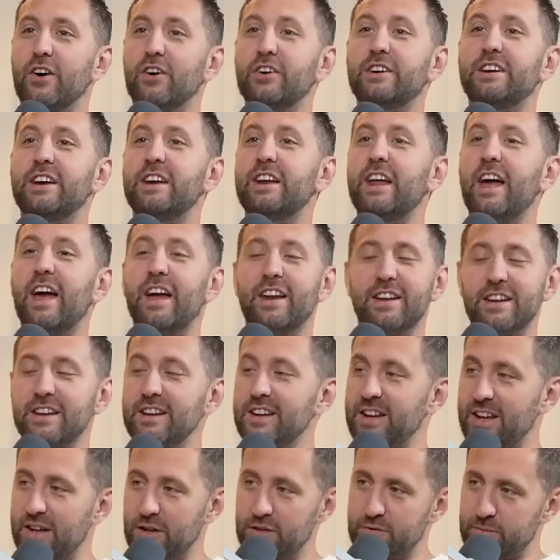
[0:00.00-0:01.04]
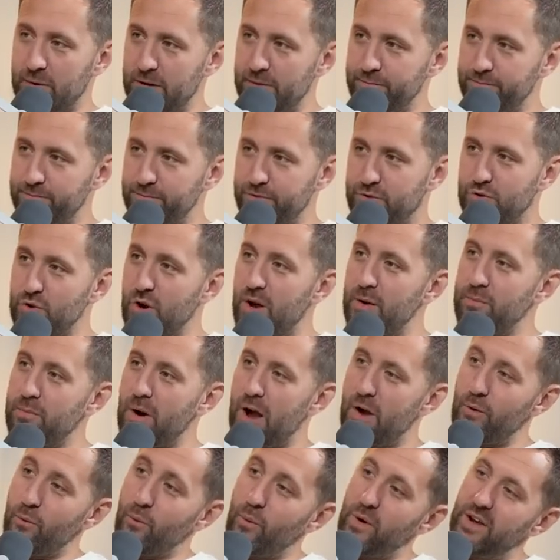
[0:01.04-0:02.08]
I don't get any engagement, so
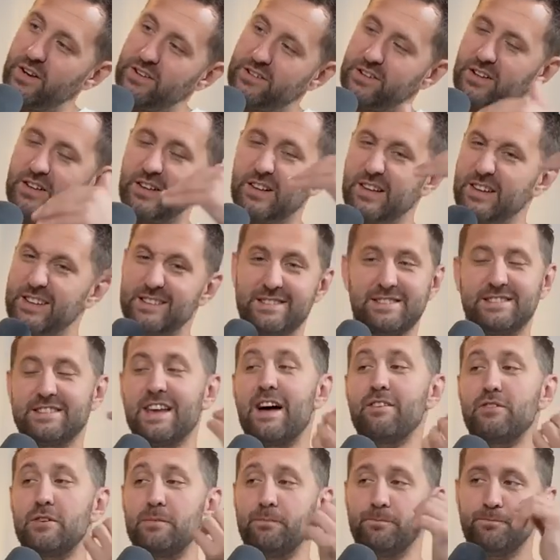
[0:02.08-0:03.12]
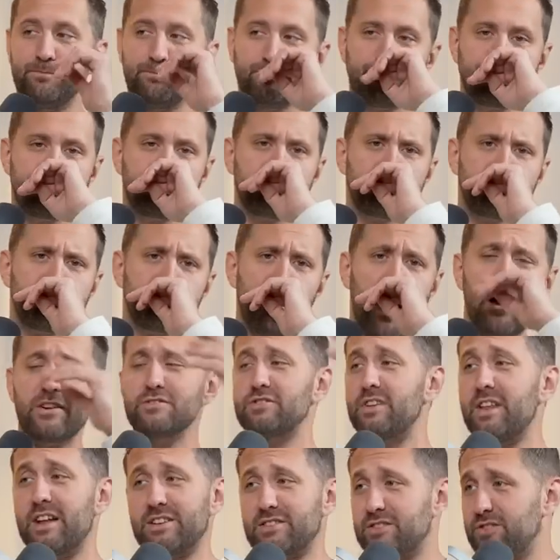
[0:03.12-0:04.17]
I wait till at least 7.
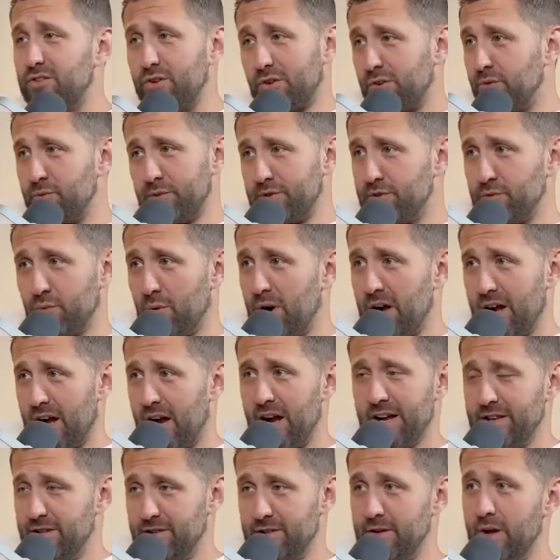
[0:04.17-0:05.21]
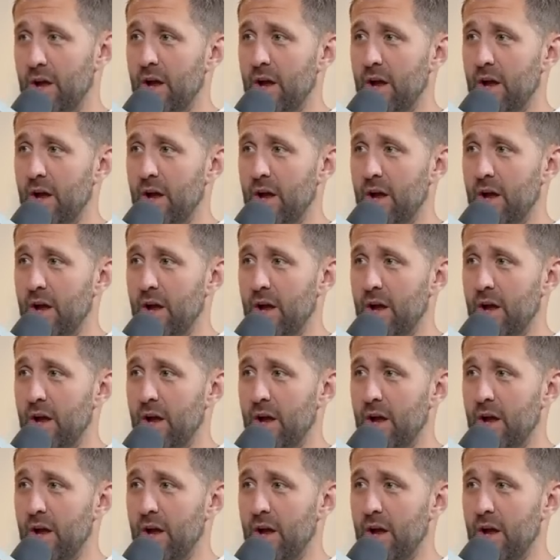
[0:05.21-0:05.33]
So that's the only reason why I do.